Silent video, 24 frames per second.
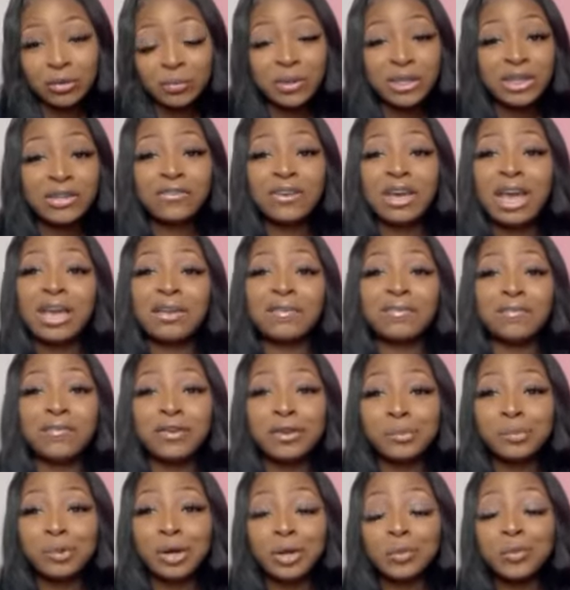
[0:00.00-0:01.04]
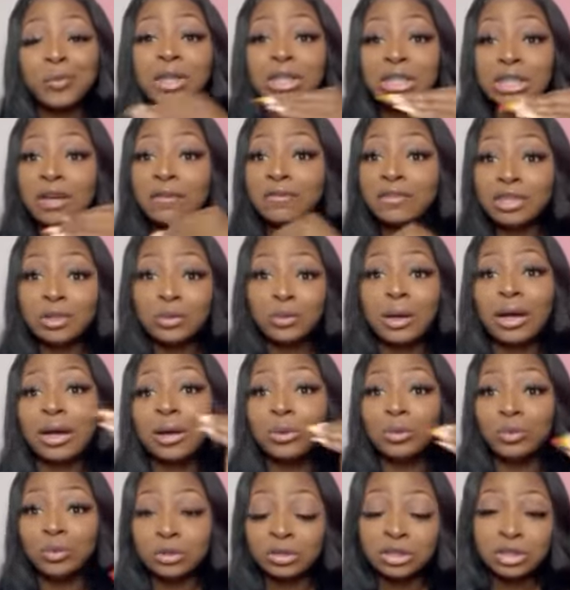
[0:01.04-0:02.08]
BTVI and Freeport, these have to do our
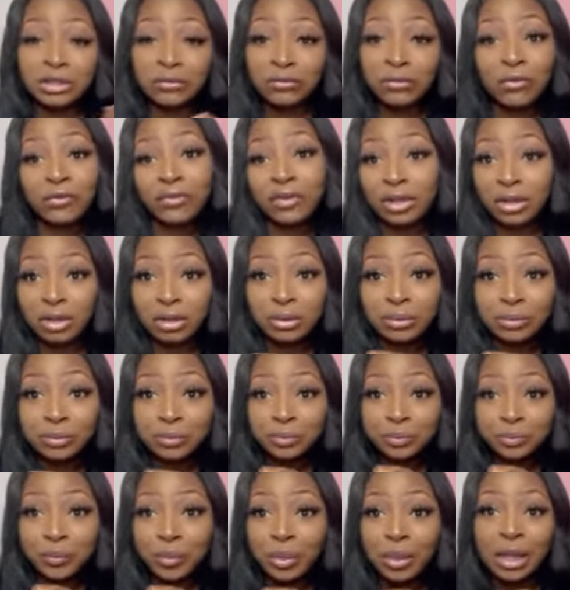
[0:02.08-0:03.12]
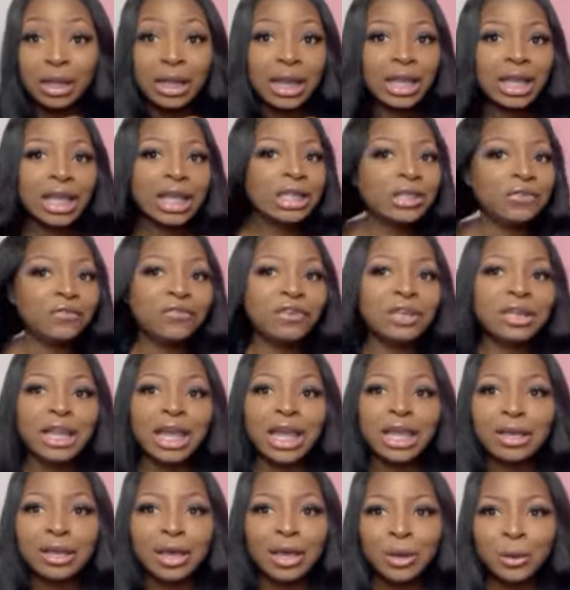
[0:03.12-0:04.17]
own stuff over here. Like, it just feel
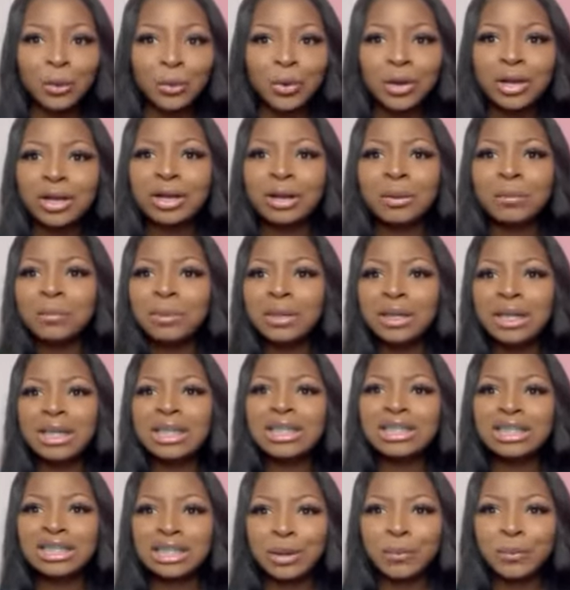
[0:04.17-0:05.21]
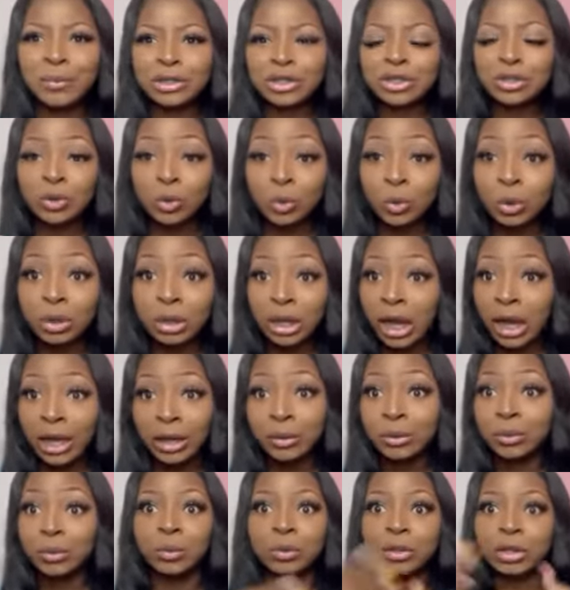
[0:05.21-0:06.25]
like we're a completely separate school
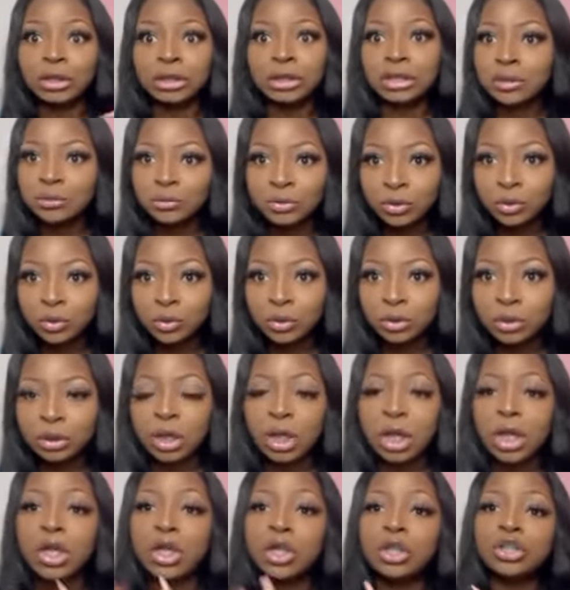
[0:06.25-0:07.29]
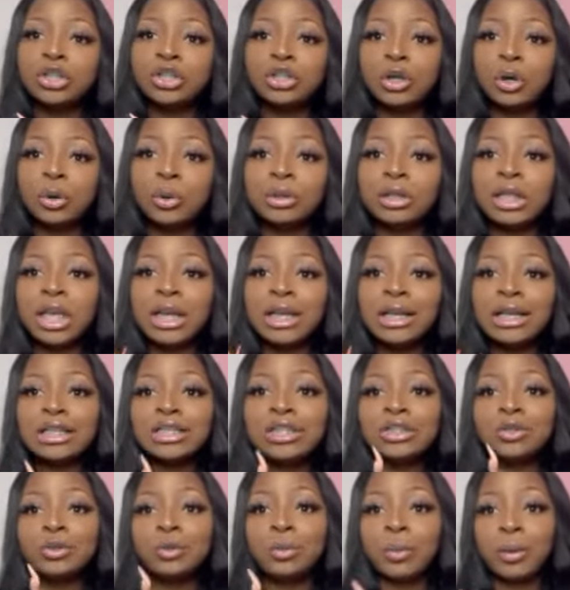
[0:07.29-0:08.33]
and we're the same school. So they need
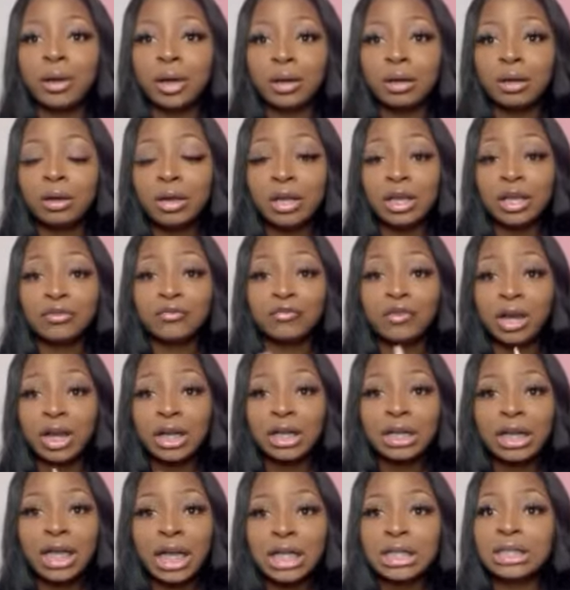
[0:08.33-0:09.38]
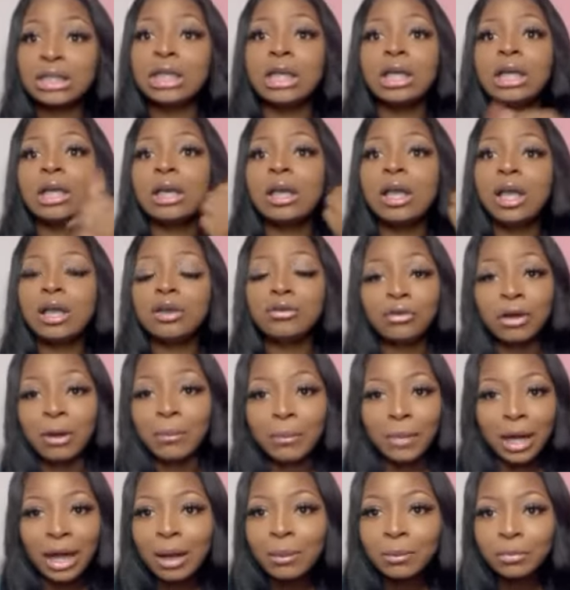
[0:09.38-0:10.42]
to do better in recognizing Grand
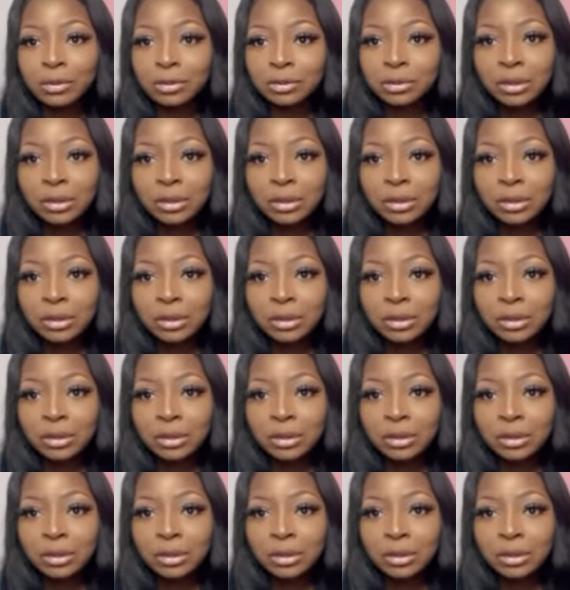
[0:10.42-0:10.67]
Bahama.